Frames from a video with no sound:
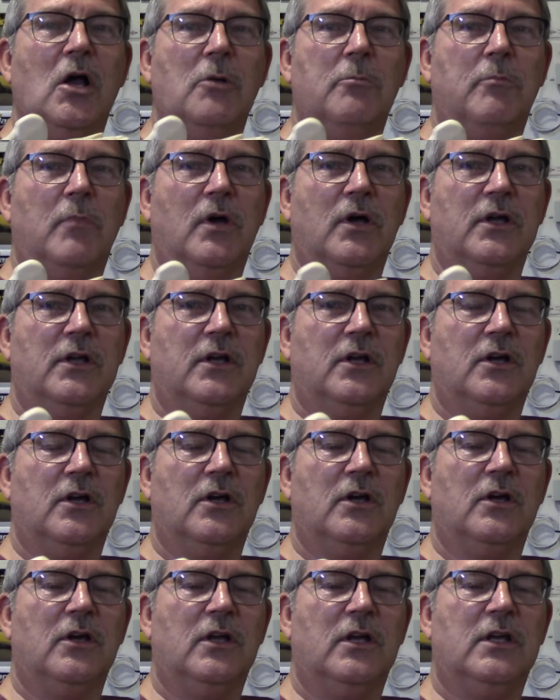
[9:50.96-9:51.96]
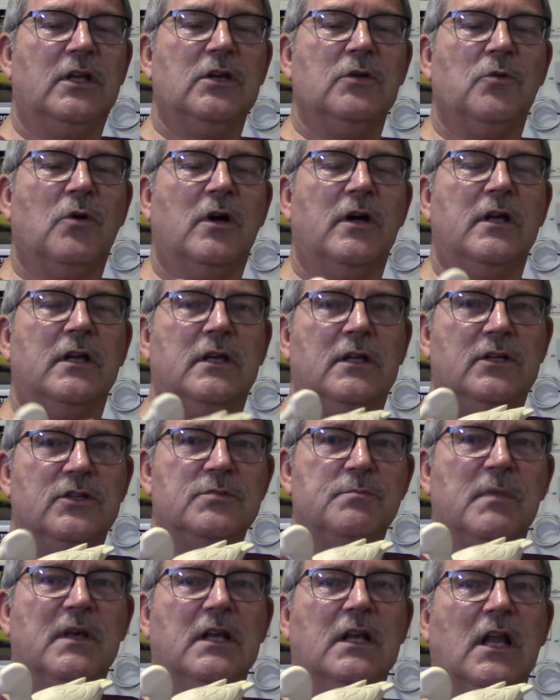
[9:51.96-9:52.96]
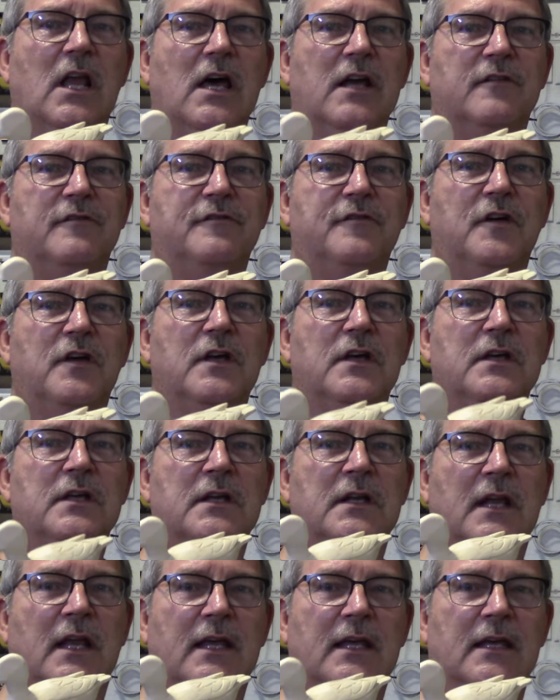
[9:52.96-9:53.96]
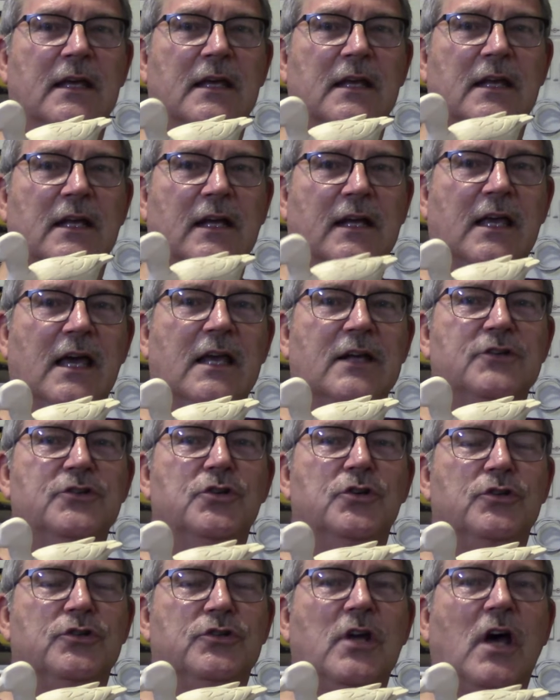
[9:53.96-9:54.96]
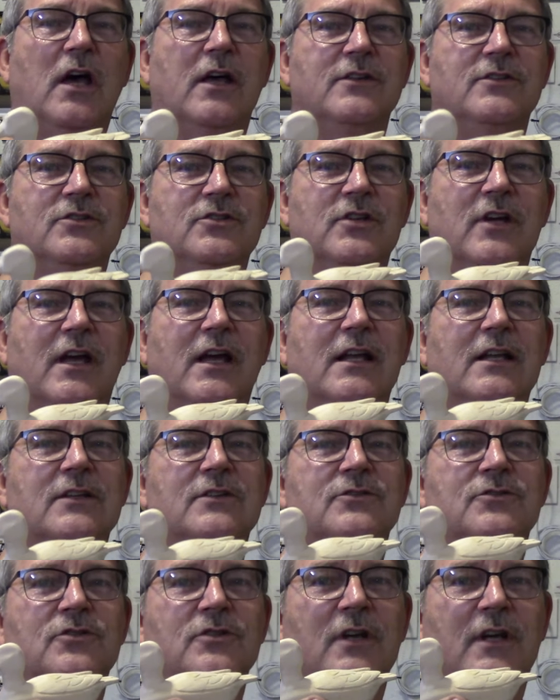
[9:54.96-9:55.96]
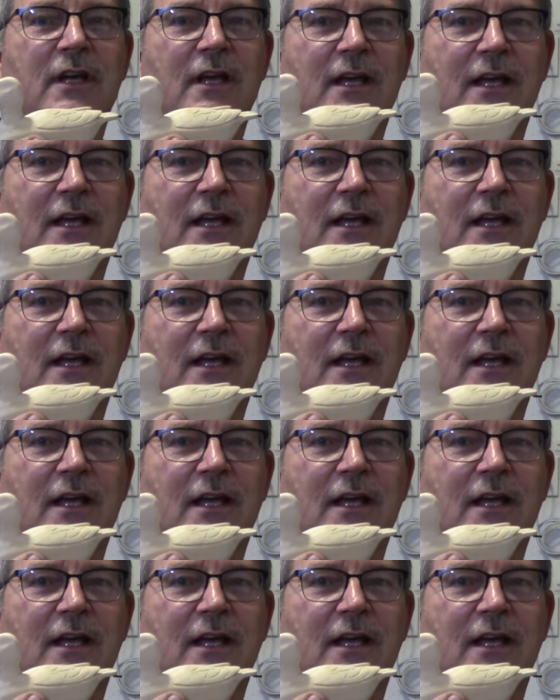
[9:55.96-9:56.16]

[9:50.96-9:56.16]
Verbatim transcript: But uh, anyway, it's been a lot of fun, and I kind of took Todd's challenge